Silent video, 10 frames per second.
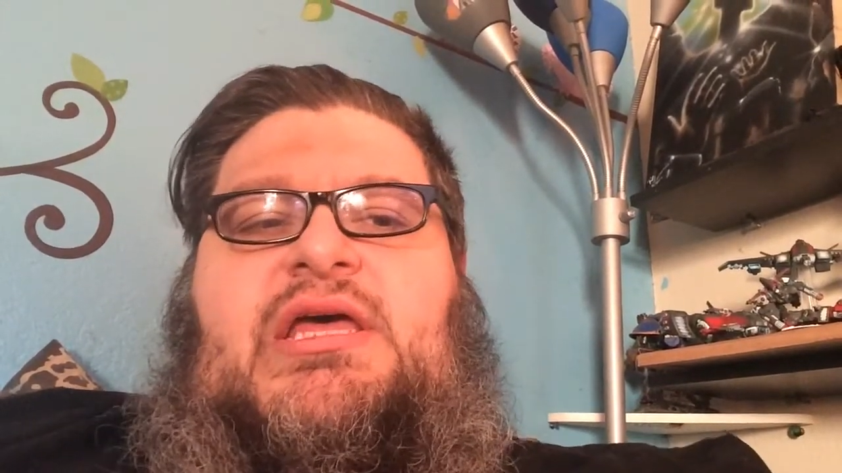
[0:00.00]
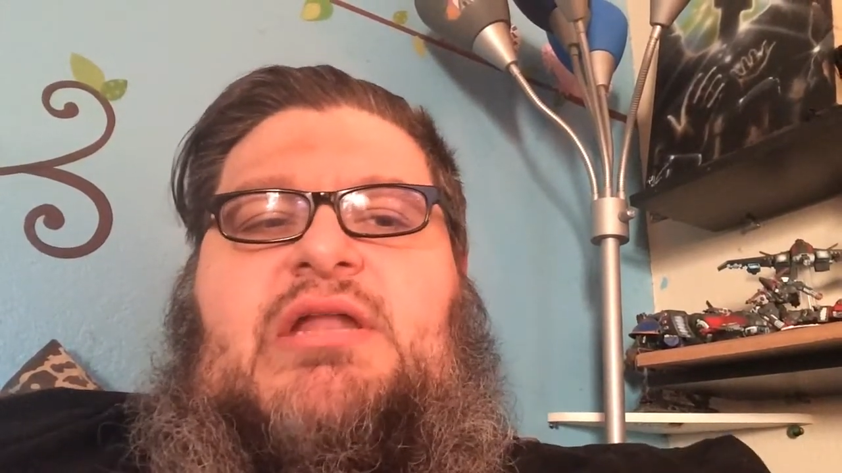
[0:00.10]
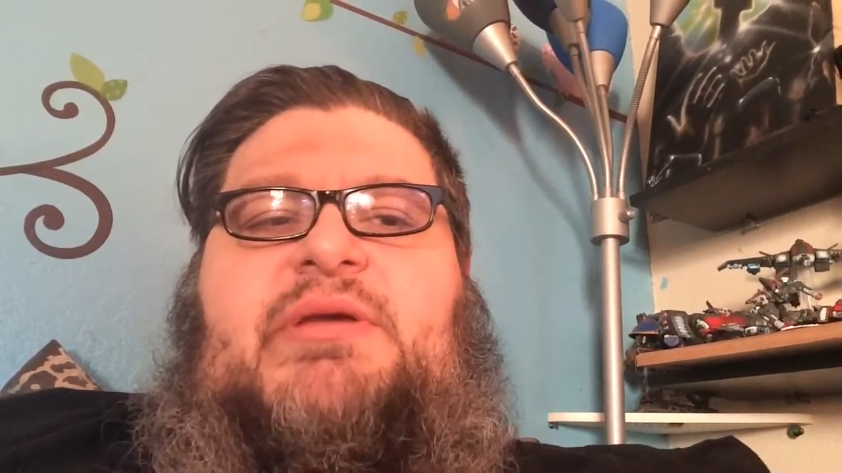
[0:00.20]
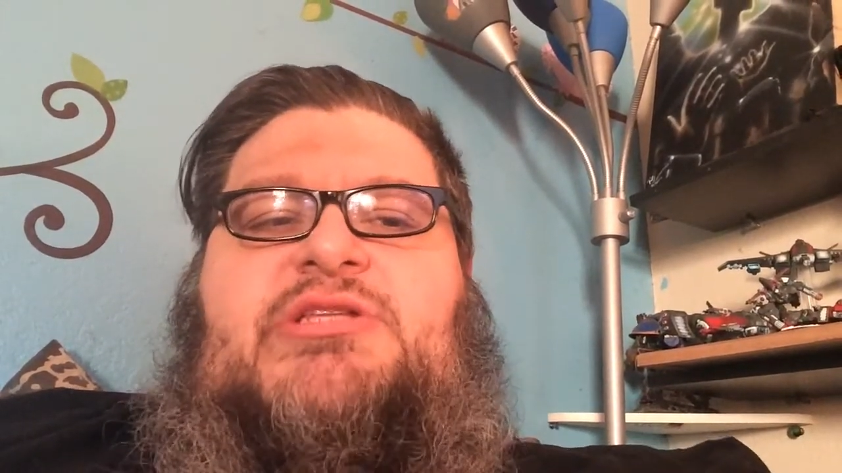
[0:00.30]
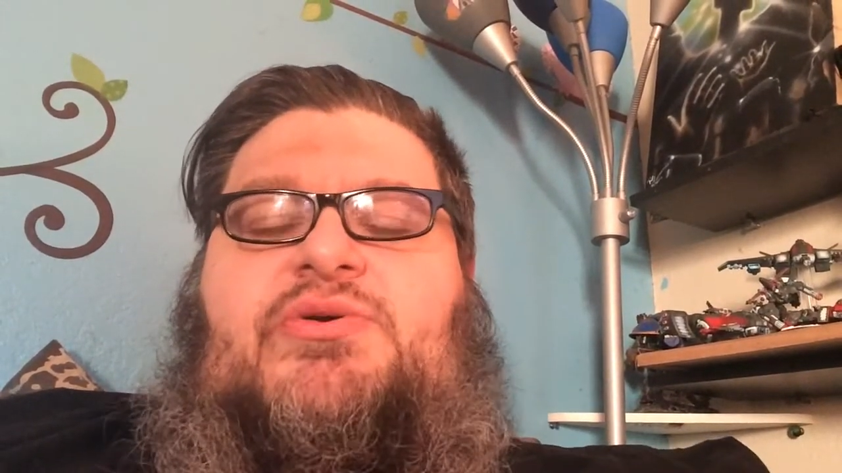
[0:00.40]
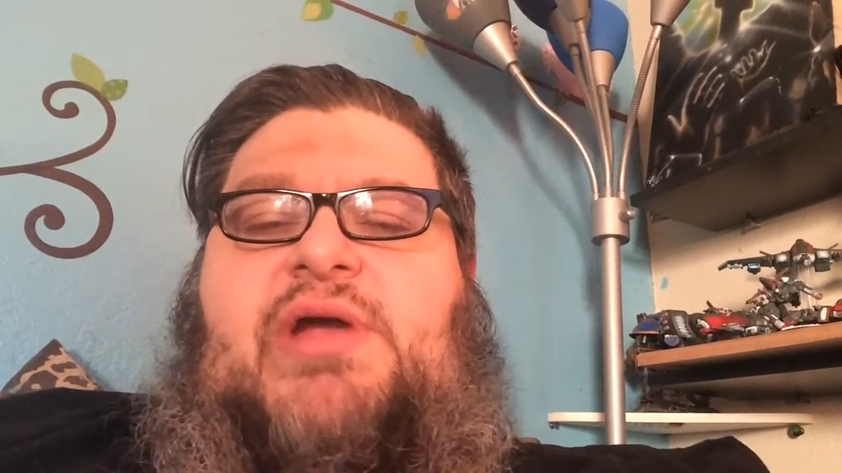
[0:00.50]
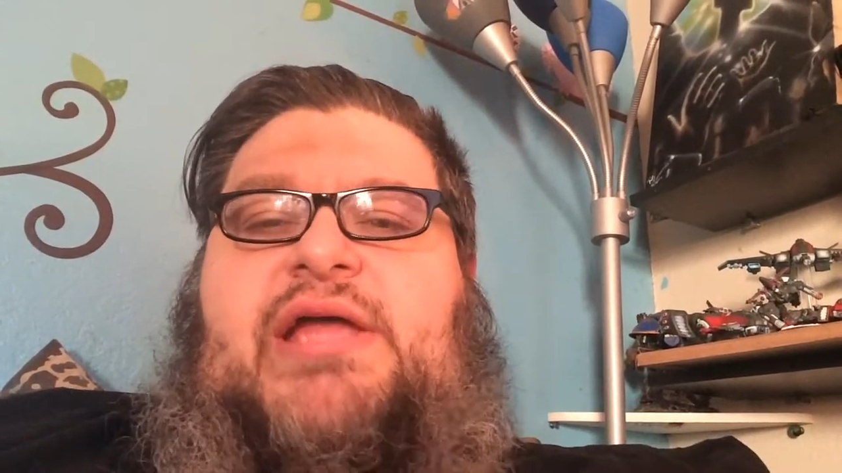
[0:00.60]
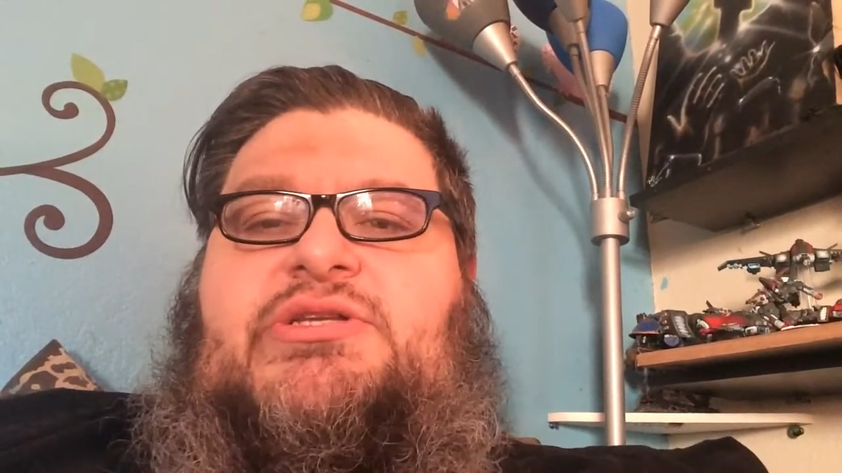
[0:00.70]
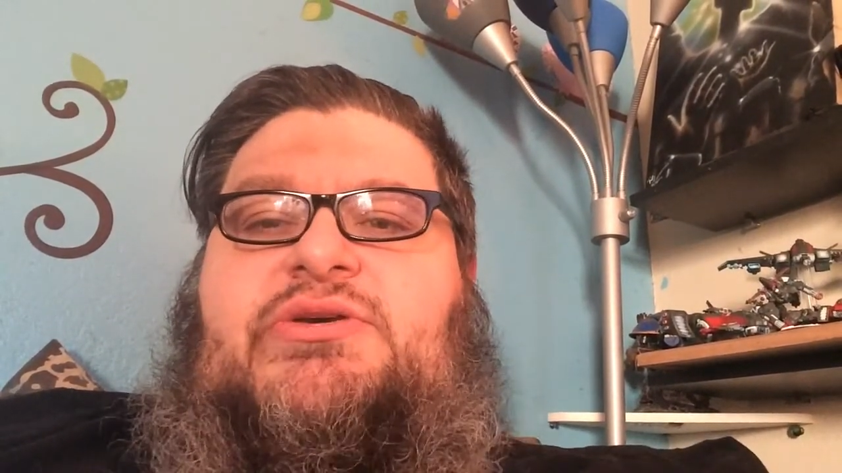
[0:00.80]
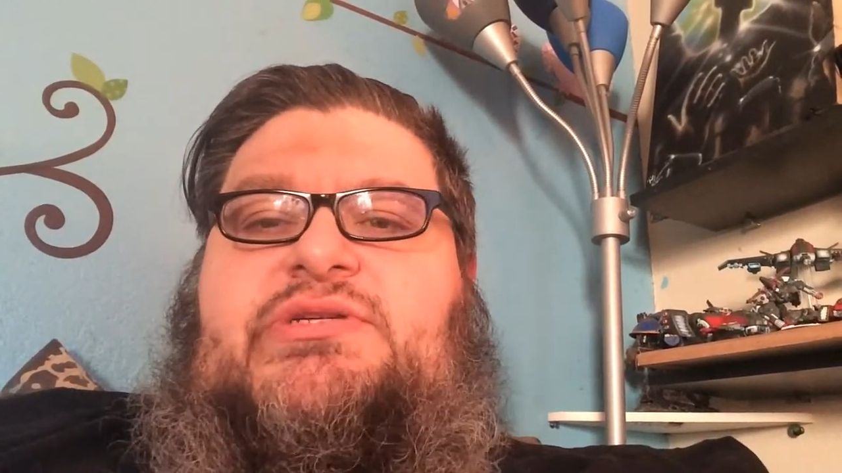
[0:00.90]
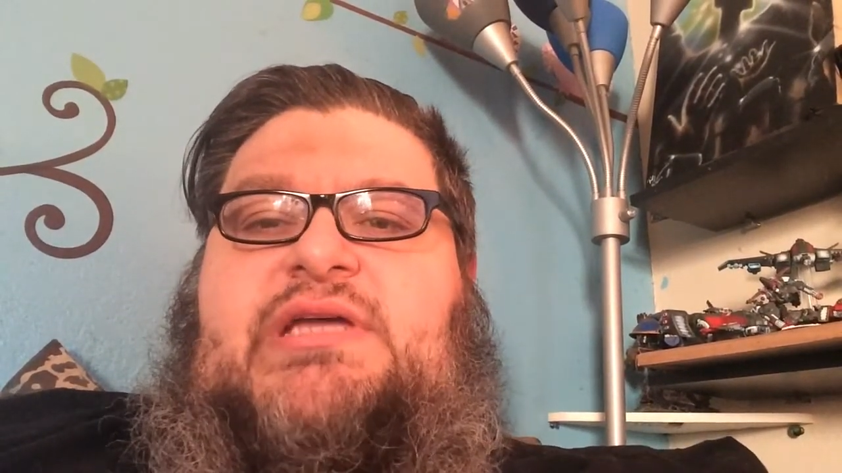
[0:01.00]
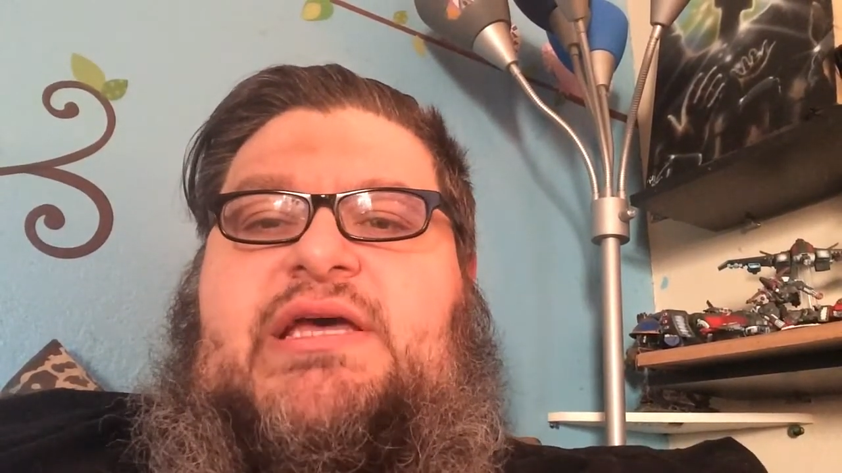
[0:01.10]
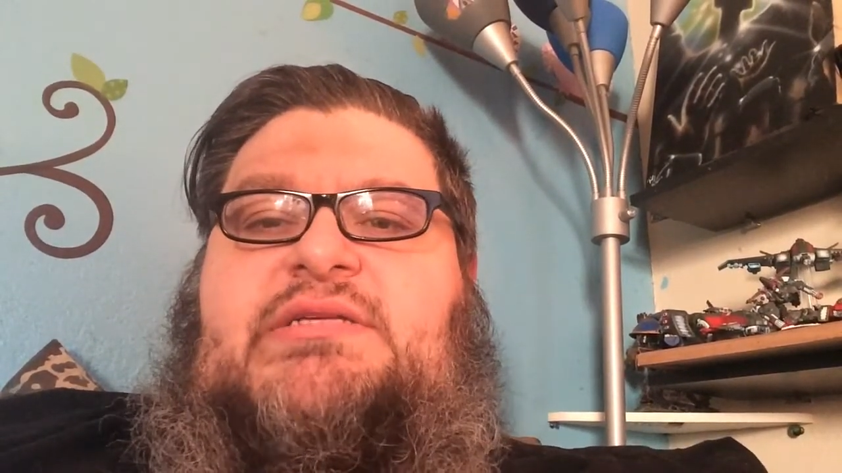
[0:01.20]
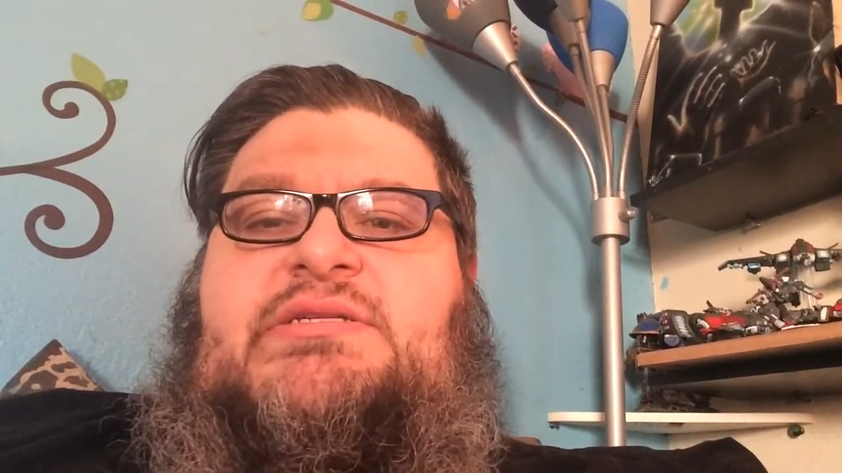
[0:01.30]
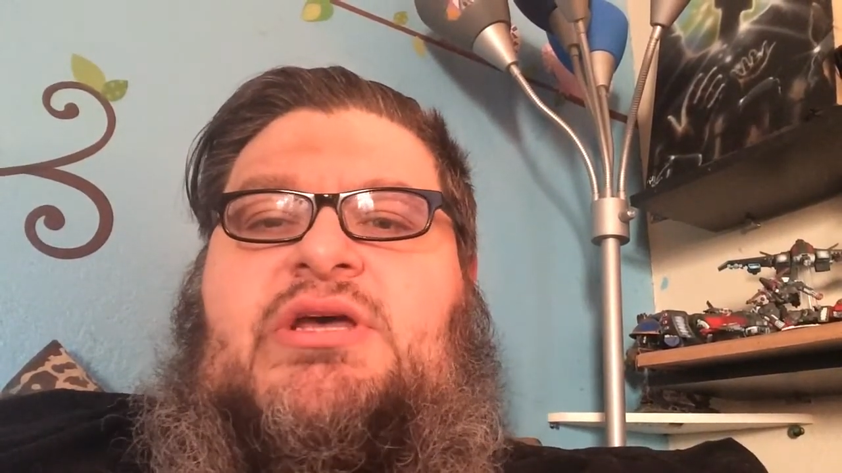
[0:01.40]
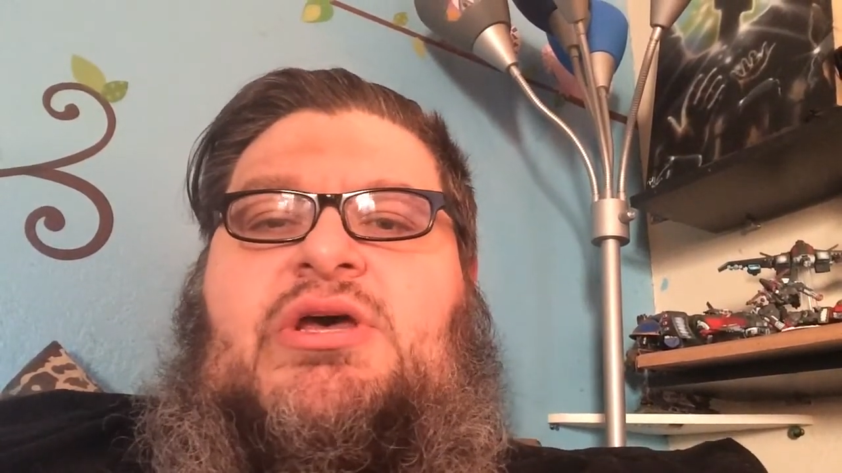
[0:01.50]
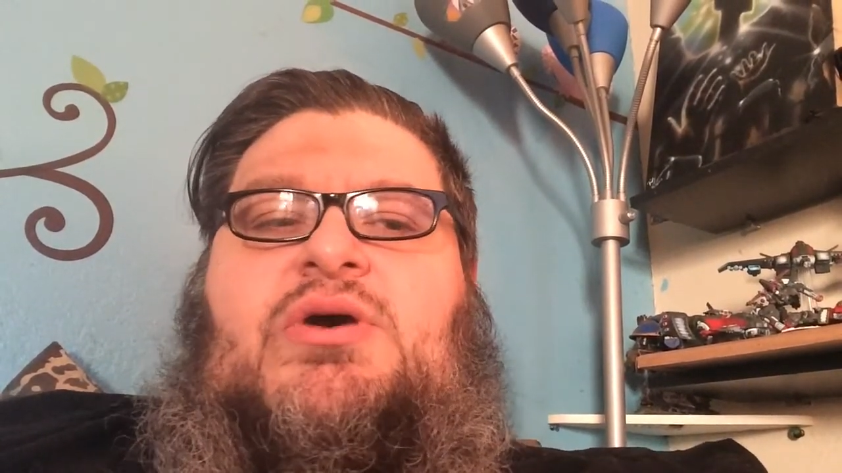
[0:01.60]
It'll be Terrain Tuesdays,